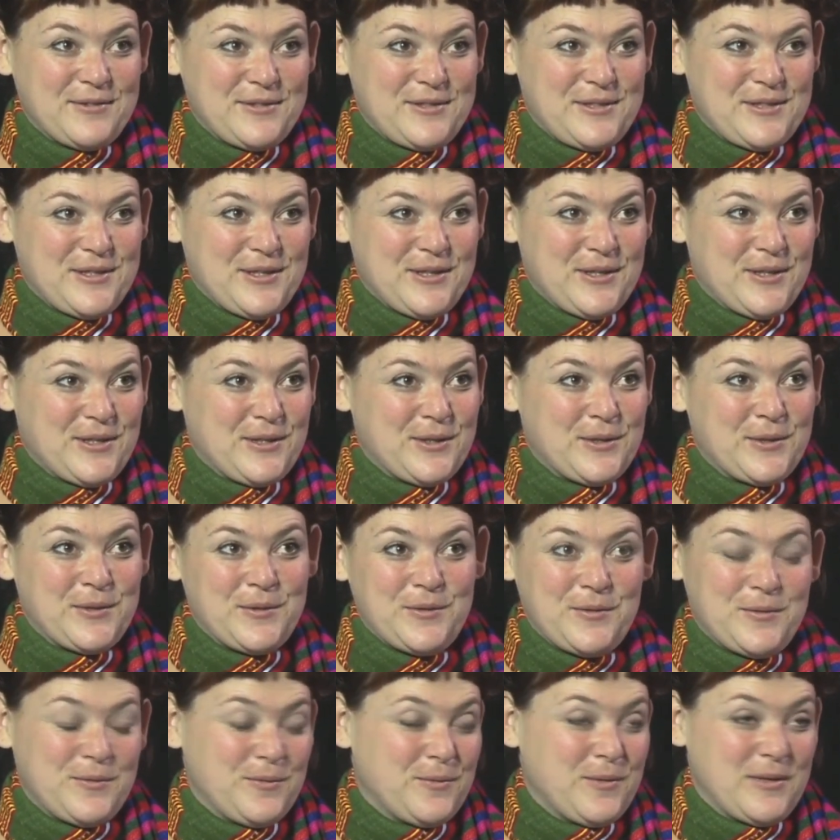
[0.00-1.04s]

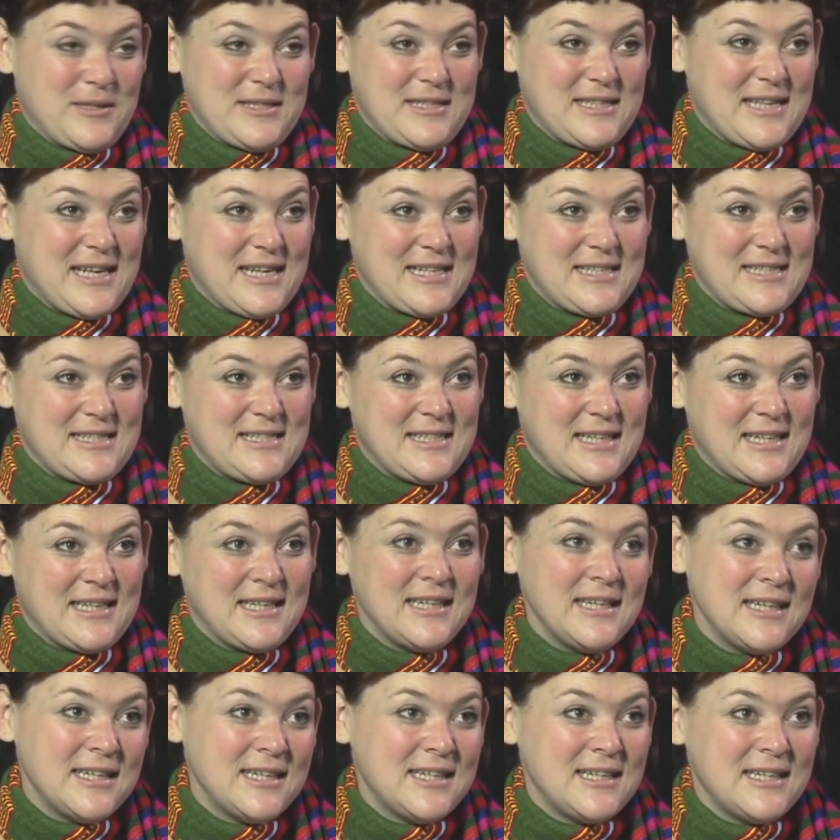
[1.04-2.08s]
So once that's
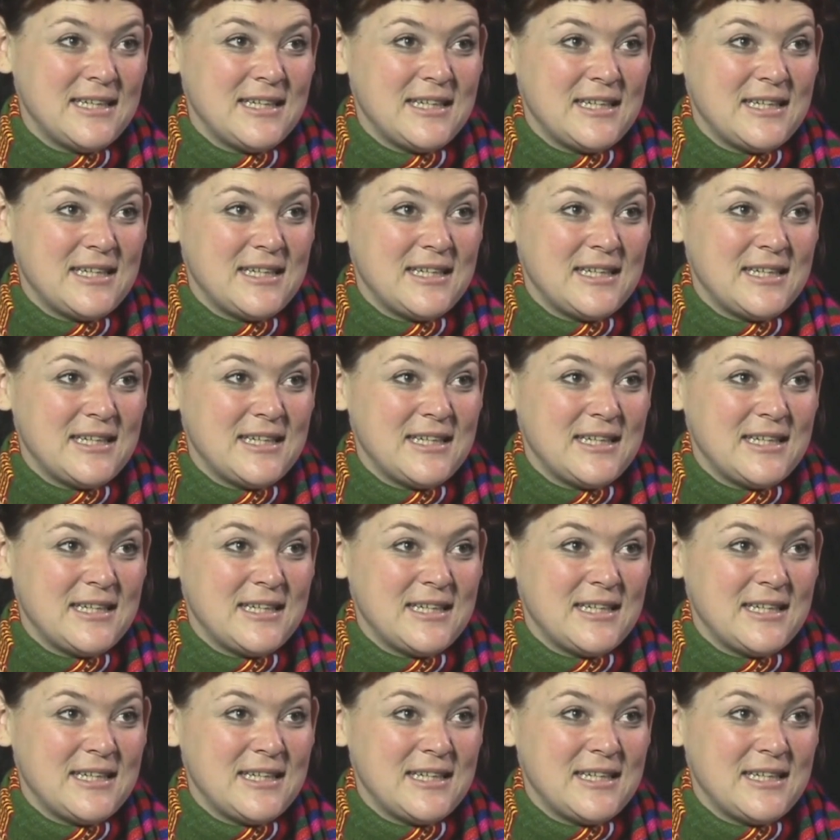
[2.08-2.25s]
done,